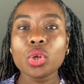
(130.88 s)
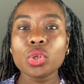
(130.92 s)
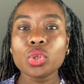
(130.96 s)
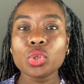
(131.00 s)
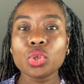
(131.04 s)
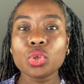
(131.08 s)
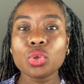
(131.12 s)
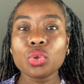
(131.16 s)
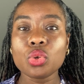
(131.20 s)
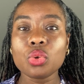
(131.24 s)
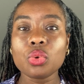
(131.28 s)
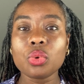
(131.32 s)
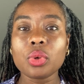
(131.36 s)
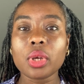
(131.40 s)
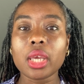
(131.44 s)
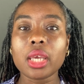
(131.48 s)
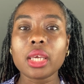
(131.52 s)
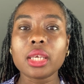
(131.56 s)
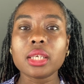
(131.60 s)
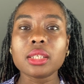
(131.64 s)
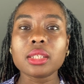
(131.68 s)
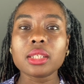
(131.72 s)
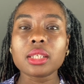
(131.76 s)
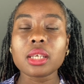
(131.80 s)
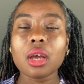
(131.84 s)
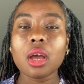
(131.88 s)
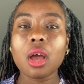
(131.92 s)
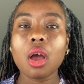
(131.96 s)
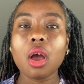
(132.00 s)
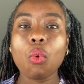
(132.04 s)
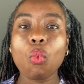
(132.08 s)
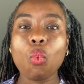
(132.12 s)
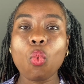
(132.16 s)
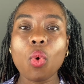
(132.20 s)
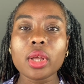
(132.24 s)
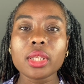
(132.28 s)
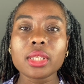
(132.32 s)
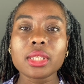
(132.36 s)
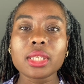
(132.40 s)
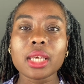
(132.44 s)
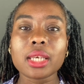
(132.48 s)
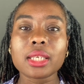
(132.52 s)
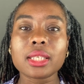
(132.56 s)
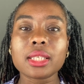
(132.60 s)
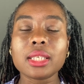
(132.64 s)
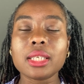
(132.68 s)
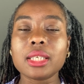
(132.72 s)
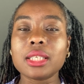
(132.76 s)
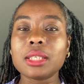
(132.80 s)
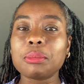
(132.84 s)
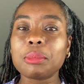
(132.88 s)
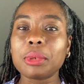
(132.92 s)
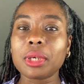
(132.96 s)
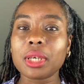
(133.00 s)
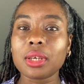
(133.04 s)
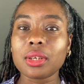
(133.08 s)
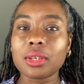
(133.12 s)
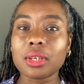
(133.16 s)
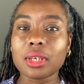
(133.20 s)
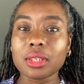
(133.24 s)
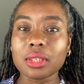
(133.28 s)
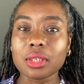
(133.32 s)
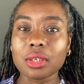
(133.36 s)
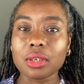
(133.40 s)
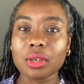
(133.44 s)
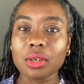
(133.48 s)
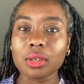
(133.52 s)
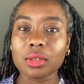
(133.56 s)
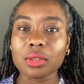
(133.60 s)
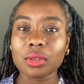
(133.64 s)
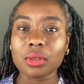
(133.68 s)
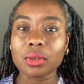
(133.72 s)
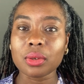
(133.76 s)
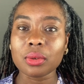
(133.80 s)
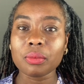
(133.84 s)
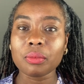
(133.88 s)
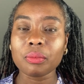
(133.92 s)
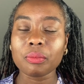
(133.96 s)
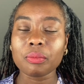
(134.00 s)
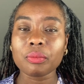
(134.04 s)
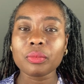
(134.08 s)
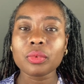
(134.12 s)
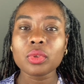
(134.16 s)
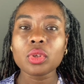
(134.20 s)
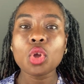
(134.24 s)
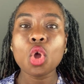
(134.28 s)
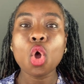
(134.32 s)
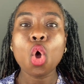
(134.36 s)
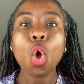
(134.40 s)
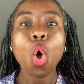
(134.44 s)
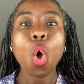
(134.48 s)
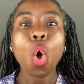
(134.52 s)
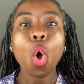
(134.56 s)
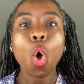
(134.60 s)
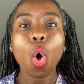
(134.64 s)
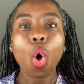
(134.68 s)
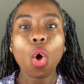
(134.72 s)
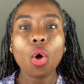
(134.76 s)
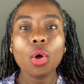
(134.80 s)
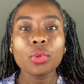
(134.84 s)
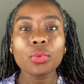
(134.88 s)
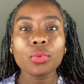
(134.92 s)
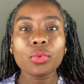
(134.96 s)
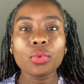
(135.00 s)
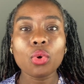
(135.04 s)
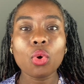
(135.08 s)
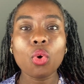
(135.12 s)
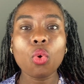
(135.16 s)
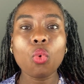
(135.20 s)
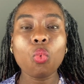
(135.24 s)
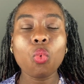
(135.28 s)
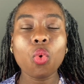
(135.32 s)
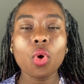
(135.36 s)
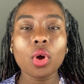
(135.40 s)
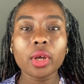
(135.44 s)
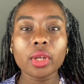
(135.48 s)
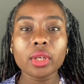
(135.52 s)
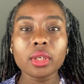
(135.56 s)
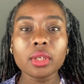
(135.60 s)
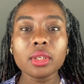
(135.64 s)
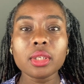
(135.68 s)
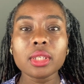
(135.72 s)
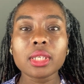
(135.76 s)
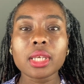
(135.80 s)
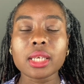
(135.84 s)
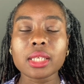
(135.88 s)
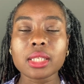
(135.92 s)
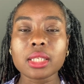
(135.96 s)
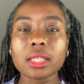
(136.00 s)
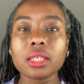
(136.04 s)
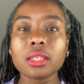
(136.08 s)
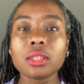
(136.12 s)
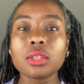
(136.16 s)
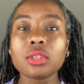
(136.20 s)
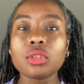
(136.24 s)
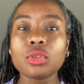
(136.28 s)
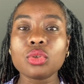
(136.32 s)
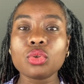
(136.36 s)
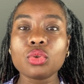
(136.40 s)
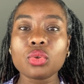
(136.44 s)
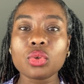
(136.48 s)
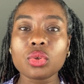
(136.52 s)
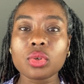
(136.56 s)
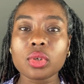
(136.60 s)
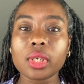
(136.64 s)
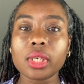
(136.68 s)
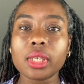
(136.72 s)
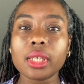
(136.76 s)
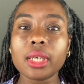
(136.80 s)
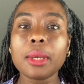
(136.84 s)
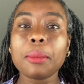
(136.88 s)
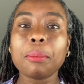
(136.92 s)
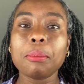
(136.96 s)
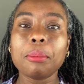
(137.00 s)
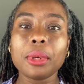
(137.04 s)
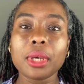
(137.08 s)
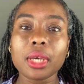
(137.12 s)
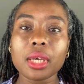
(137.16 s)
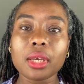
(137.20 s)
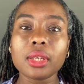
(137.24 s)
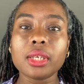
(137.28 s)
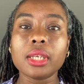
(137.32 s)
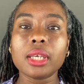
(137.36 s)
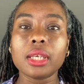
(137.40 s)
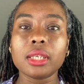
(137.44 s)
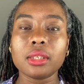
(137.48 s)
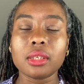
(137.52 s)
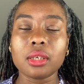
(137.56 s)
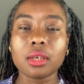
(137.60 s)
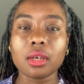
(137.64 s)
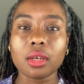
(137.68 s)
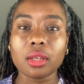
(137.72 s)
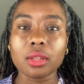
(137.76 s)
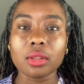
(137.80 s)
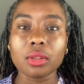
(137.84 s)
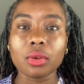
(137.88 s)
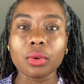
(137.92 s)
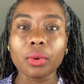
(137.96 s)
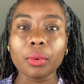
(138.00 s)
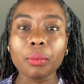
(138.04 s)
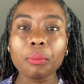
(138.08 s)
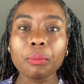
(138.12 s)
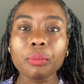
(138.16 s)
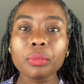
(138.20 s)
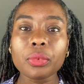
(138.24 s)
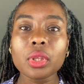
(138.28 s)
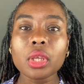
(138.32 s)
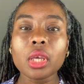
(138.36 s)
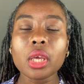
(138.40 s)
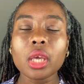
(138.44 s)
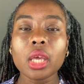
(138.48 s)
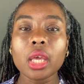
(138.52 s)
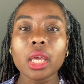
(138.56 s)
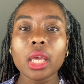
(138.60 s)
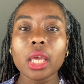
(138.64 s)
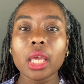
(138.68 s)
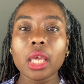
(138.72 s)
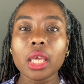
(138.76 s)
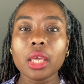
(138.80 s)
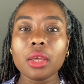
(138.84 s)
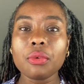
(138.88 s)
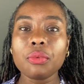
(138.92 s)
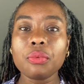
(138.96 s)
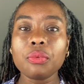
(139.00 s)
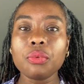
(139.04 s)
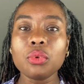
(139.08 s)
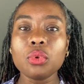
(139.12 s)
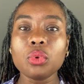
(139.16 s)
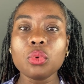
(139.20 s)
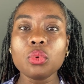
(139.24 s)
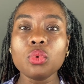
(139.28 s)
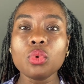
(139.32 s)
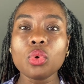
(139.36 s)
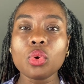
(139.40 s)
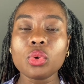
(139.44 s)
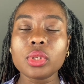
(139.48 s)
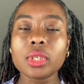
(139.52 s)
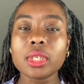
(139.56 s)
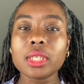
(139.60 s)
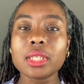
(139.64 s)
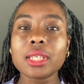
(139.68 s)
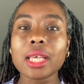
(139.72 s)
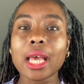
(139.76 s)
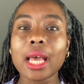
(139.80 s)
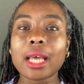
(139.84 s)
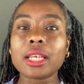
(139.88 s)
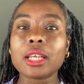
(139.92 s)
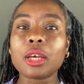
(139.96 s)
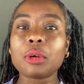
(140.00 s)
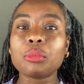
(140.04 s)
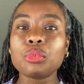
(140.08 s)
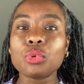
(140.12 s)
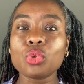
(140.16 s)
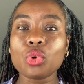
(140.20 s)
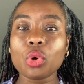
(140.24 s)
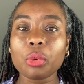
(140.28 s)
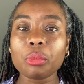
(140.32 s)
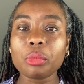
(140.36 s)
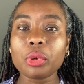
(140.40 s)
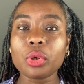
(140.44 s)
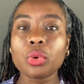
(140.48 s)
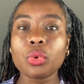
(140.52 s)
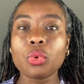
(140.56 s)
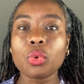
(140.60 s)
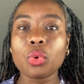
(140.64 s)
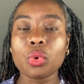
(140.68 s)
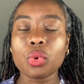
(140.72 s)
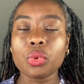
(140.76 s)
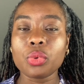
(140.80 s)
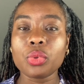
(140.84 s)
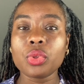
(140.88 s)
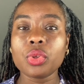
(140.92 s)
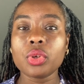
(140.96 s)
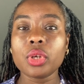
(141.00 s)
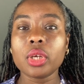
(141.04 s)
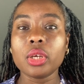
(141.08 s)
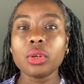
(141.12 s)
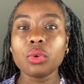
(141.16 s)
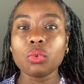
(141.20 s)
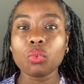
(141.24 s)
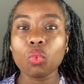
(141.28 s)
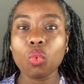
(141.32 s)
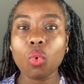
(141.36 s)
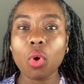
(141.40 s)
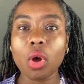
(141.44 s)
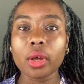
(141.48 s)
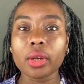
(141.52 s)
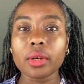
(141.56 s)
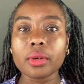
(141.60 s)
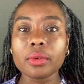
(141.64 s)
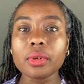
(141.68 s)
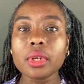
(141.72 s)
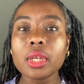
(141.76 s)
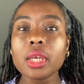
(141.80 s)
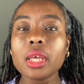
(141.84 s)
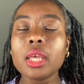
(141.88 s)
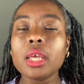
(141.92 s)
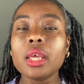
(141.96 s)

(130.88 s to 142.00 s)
Two is one testes bigger than the other. Although one testes is usually bigger than the other, if you notice an abnormal growth in one,